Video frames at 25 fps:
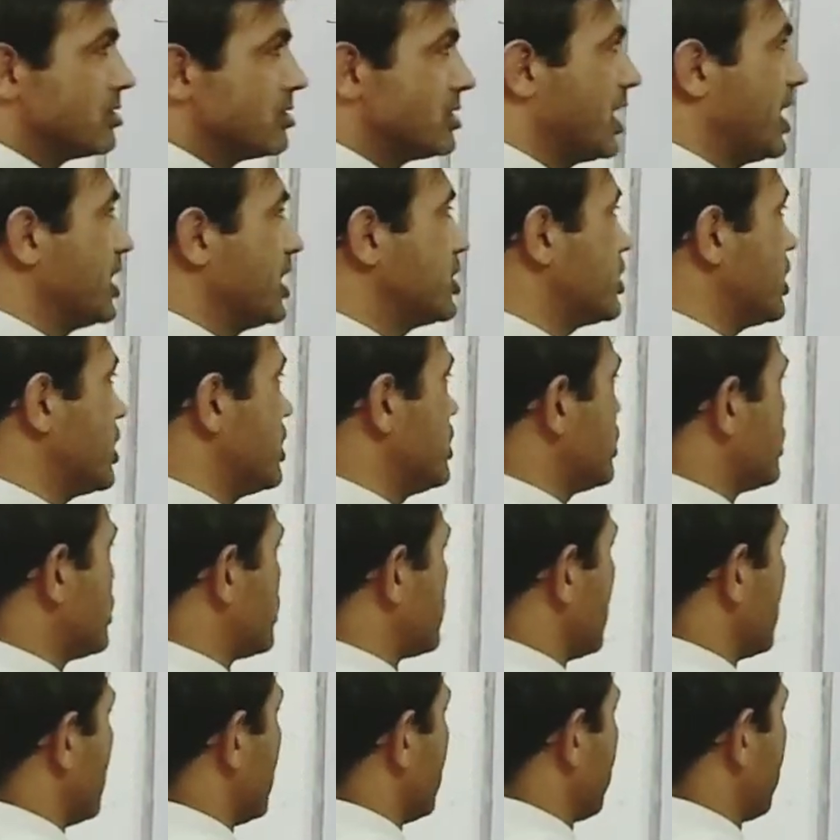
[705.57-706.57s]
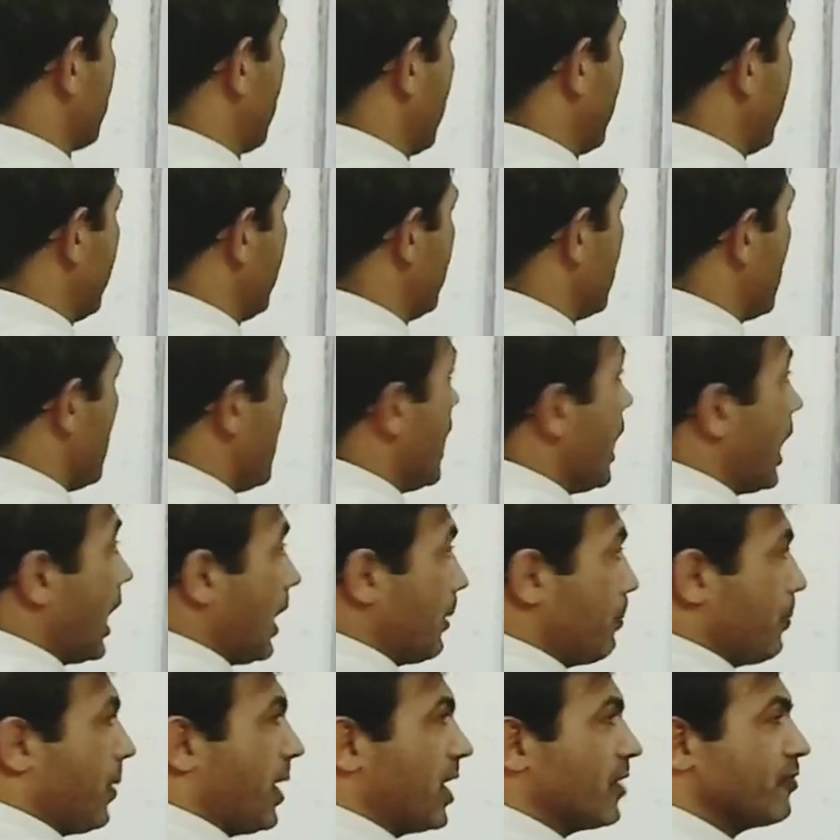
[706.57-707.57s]
relations, right?
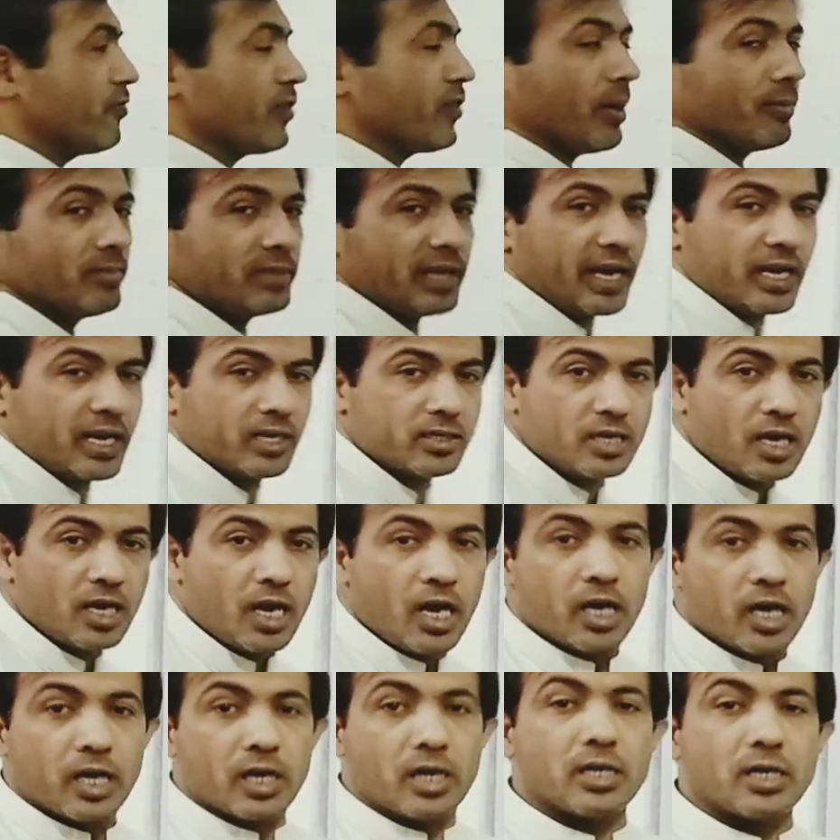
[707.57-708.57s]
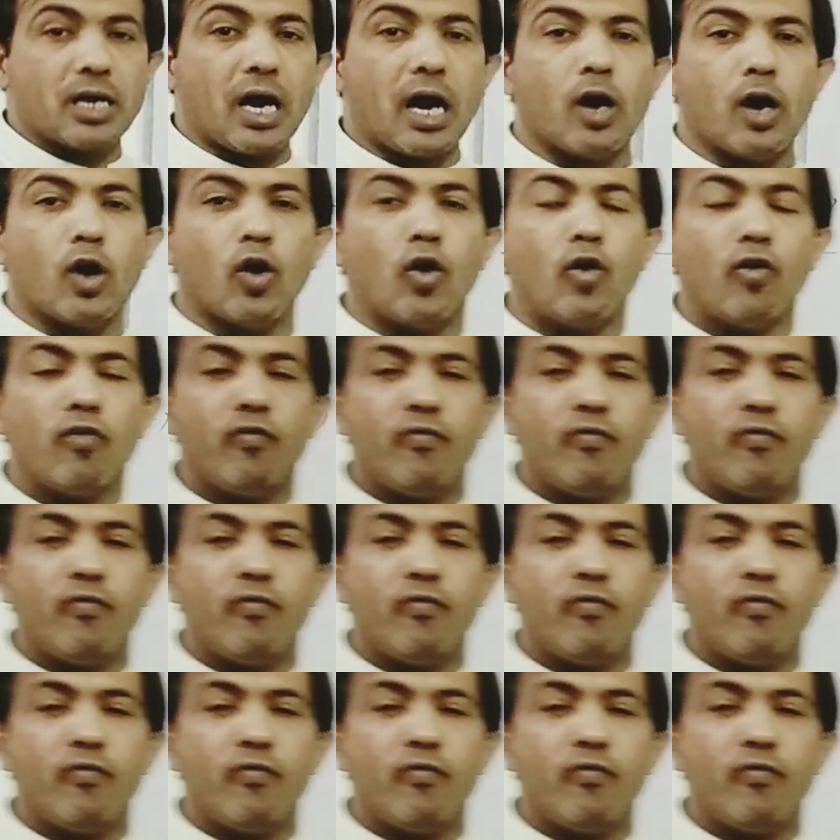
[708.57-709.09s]
Apart from that, now